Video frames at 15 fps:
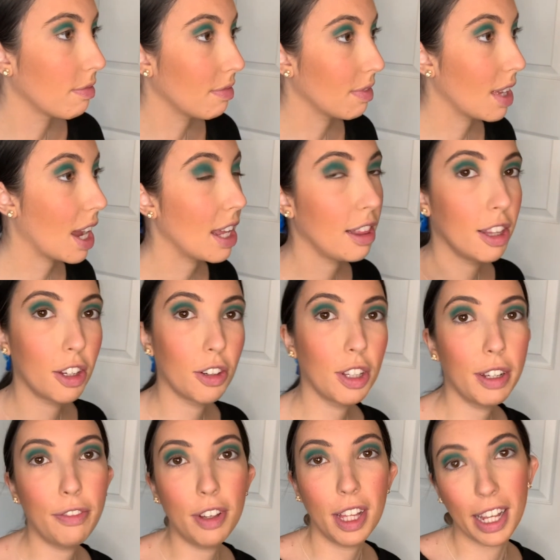I literally
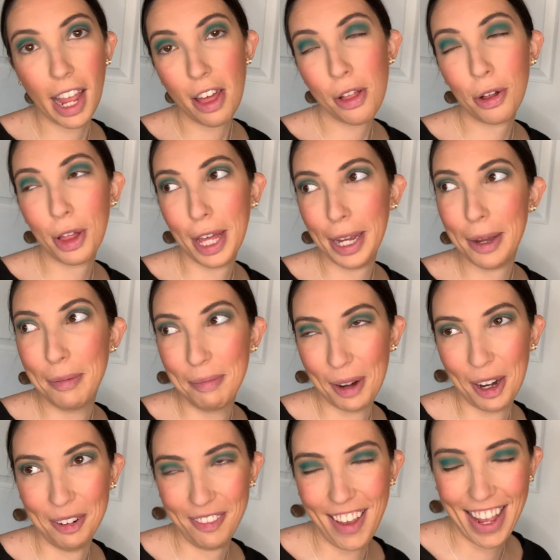feel like I look like a
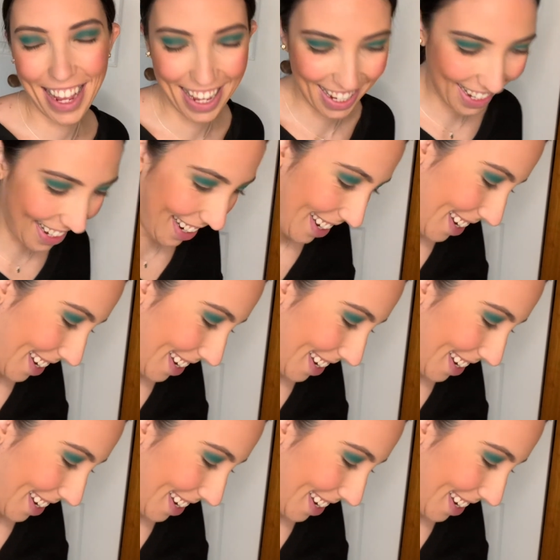mermaid.